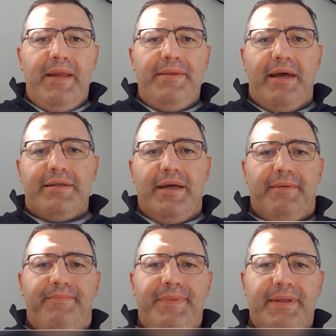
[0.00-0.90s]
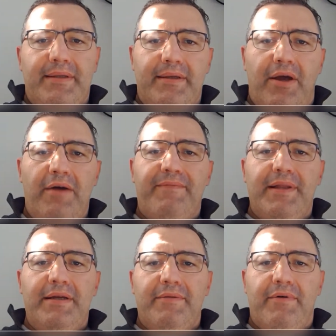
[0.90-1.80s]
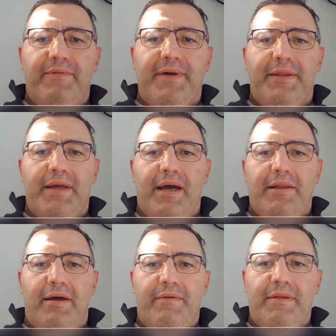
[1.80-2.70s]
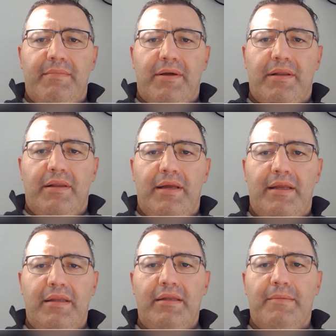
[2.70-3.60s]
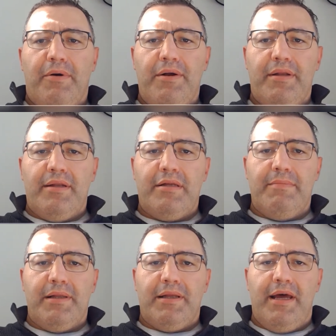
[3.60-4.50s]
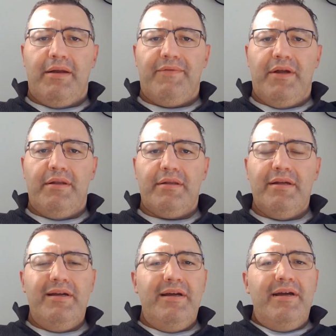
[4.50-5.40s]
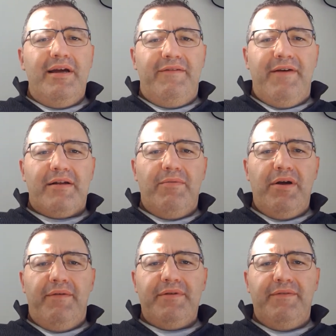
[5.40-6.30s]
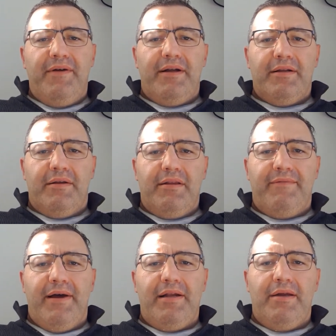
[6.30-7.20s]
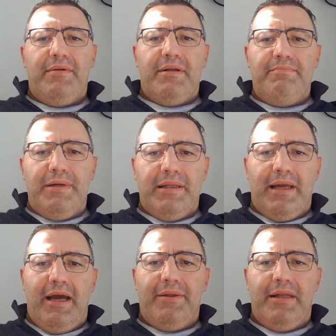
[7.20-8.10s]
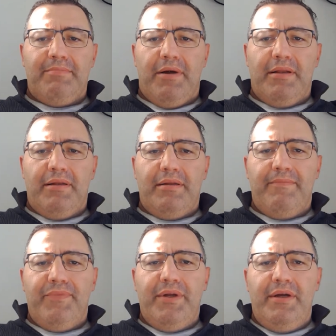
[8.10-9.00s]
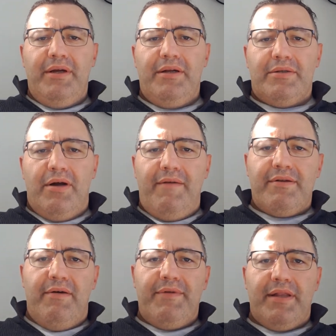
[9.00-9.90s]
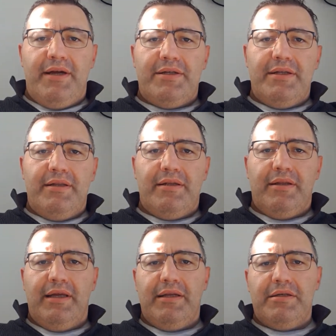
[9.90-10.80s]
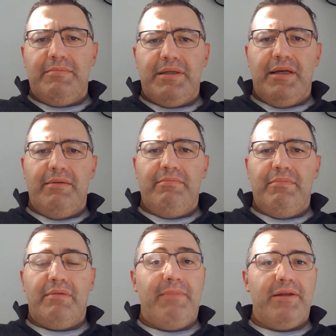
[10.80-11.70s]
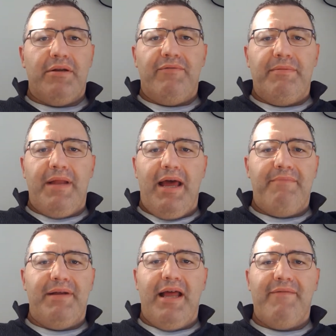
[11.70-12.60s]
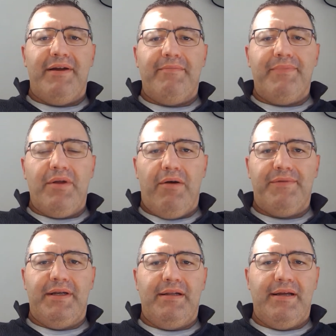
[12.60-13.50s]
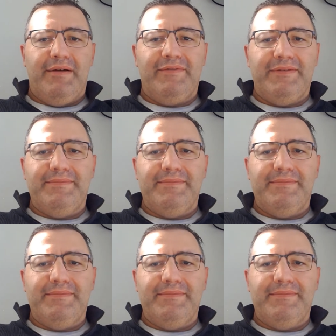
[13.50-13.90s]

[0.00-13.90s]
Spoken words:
Thanks, Jen. Hopefully you've all found the outline of the model and the process to build it out of use. In fact, we often find a lot of the value is in building out these models. It drives conversations that leadership teams may not have been having often enough.